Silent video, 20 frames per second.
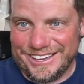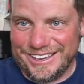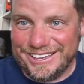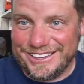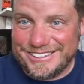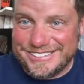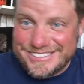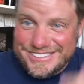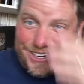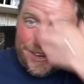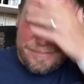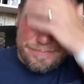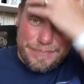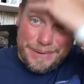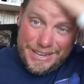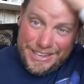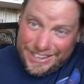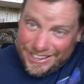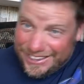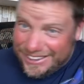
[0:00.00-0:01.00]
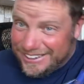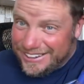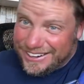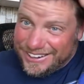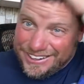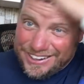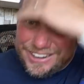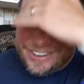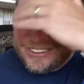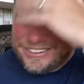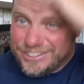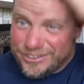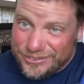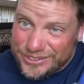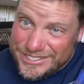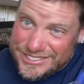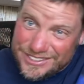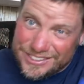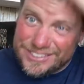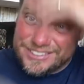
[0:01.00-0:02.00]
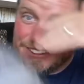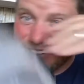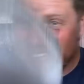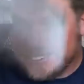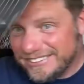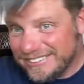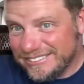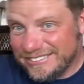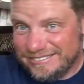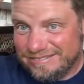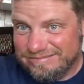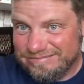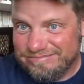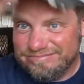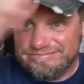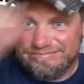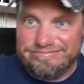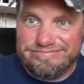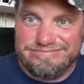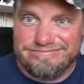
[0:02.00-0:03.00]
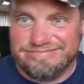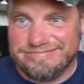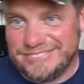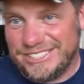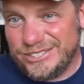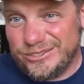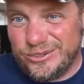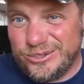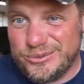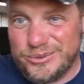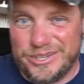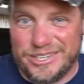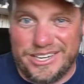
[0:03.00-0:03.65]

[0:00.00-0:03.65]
It's not bad. I had a haircut recently. That's always wear a